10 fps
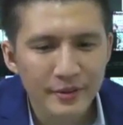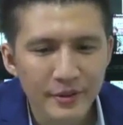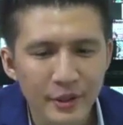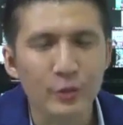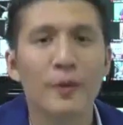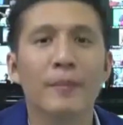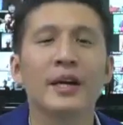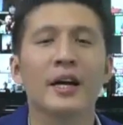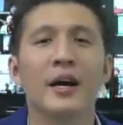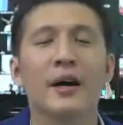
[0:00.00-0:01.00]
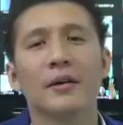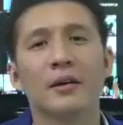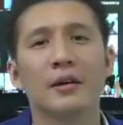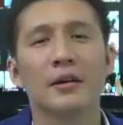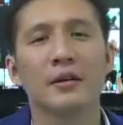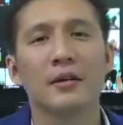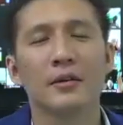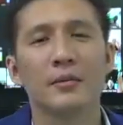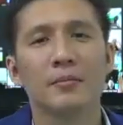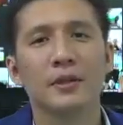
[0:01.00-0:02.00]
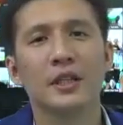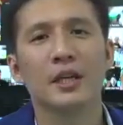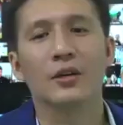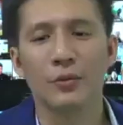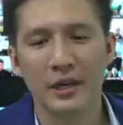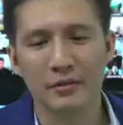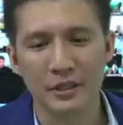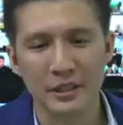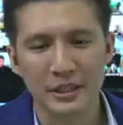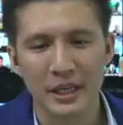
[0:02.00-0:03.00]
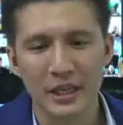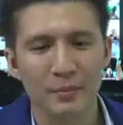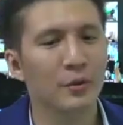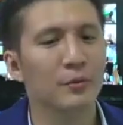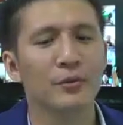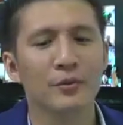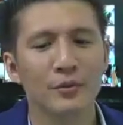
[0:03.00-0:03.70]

But you are Manega. What's that going out of the year? Mobu.